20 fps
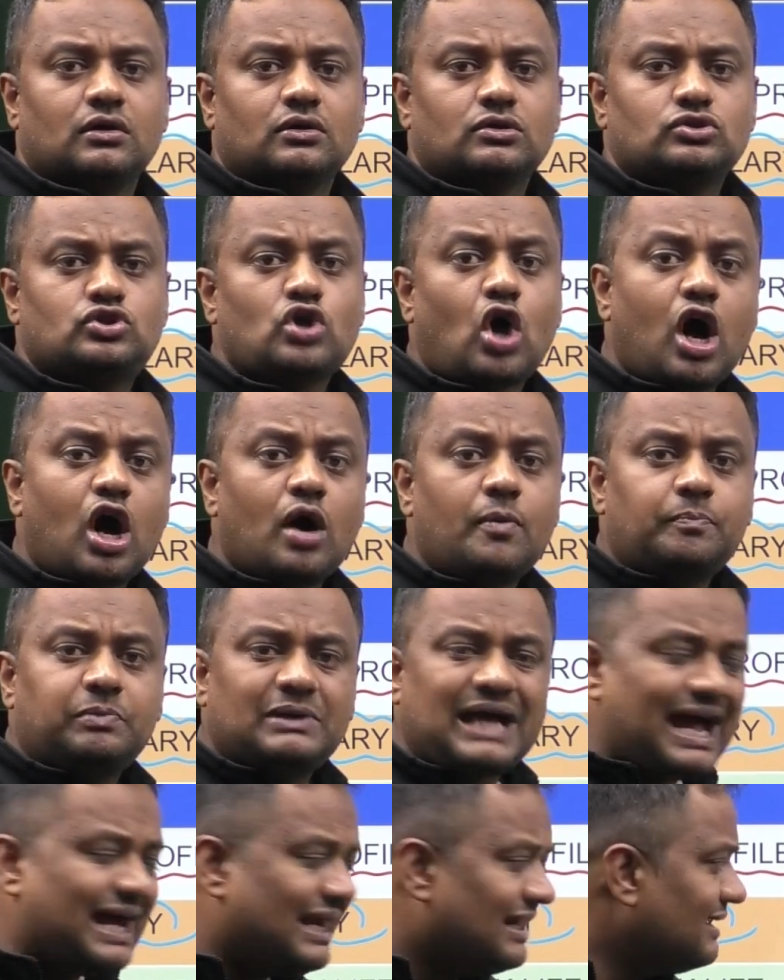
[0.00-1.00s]
job
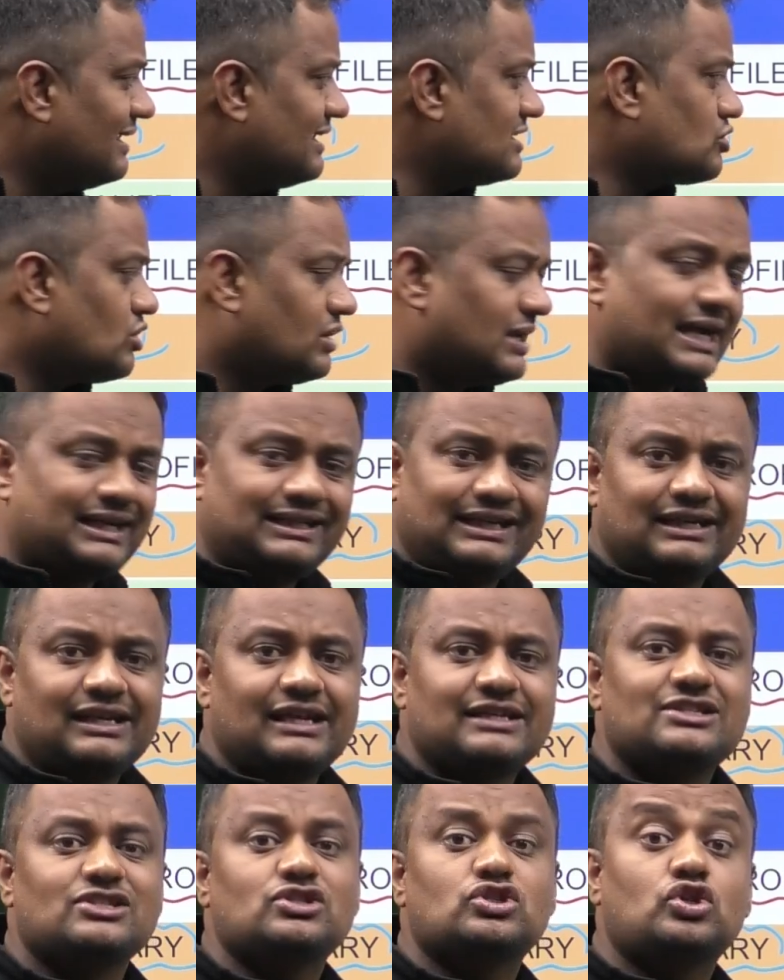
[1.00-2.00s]
tiredness or
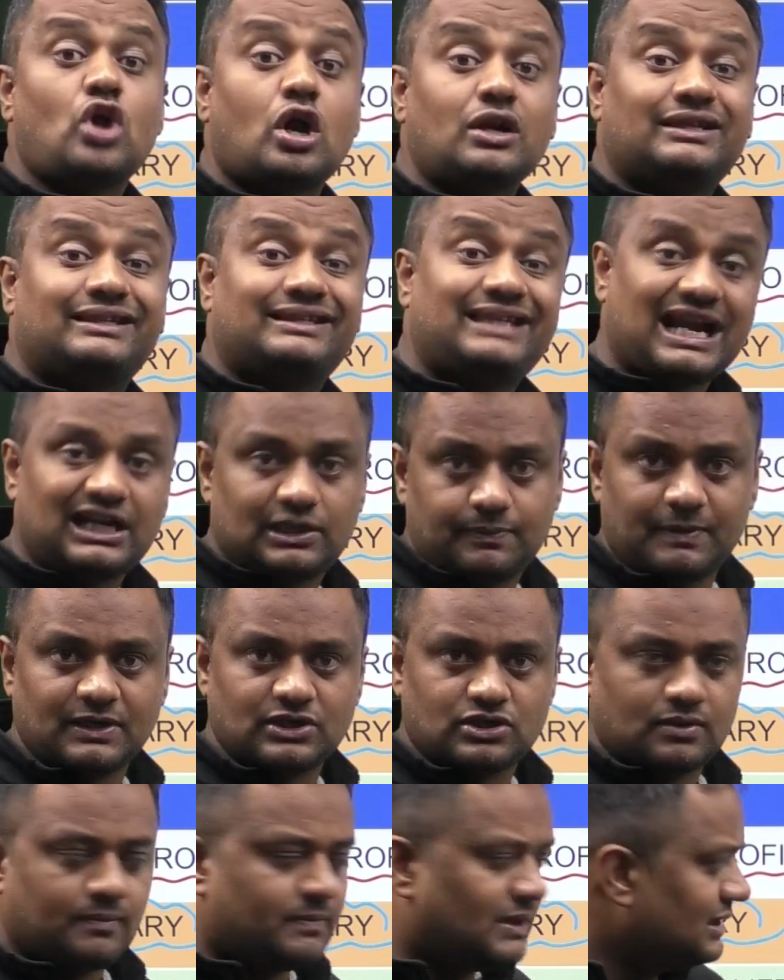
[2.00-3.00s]
hecticness is not that
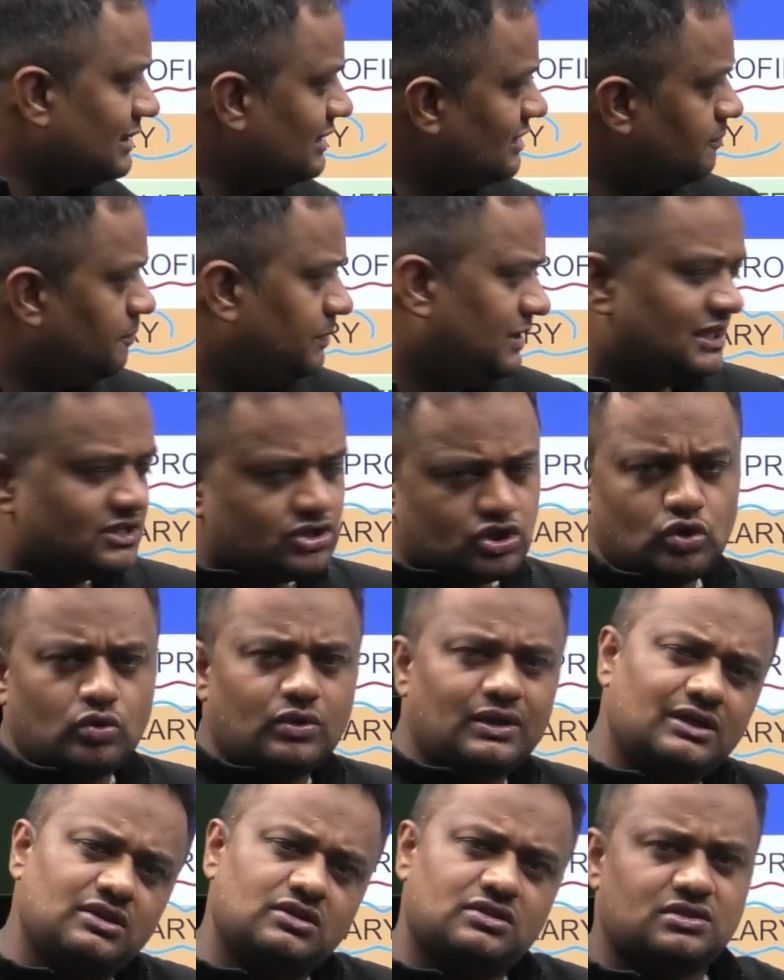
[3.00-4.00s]
much, but in PSU
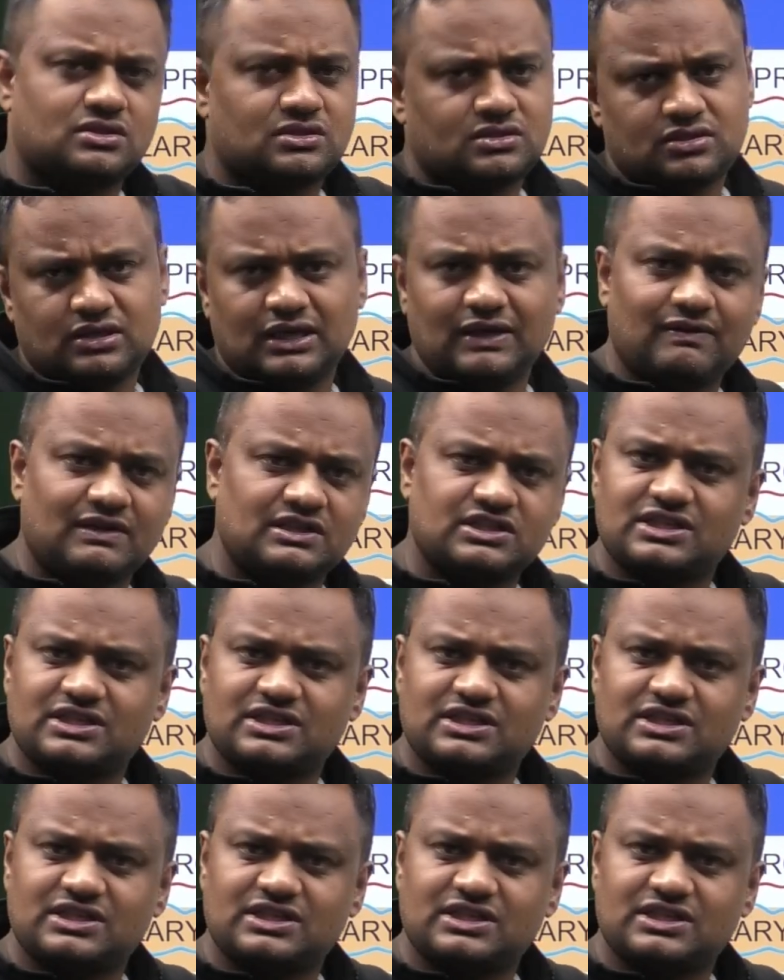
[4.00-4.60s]
it is even.